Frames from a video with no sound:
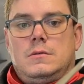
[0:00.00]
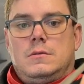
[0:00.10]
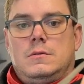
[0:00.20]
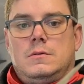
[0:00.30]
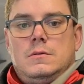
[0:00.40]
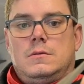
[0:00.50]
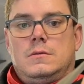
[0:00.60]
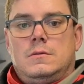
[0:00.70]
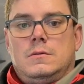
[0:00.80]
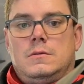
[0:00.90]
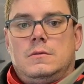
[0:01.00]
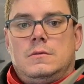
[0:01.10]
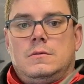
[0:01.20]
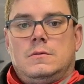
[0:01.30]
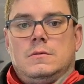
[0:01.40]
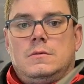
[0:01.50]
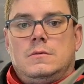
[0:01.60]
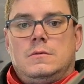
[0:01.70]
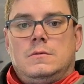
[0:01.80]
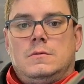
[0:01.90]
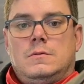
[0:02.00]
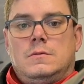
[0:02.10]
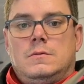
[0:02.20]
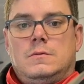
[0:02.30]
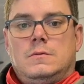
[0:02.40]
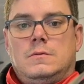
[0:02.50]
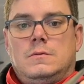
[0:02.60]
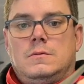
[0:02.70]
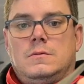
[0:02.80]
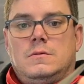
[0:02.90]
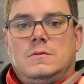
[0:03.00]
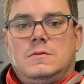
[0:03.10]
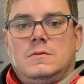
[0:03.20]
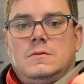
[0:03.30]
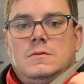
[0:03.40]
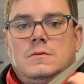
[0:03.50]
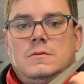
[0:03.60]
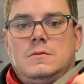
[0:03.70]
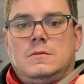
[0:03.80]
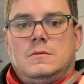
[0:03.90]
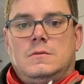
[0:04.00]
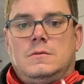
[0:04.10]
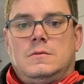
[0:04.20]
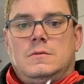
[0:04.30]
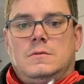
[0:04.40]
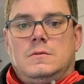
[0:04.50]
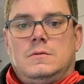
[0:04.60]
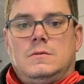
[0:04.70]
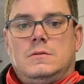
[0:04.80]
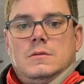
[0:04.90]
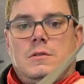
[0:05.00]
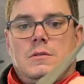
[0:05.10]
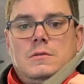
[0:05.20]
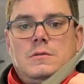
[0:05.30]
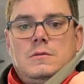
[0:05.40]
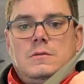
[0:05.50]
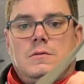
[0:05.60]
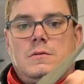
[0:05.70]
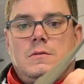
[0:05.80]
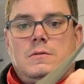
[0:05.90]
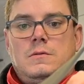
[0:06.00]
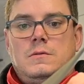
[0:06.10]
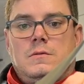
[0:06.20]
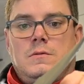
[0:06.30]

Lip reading: (silence)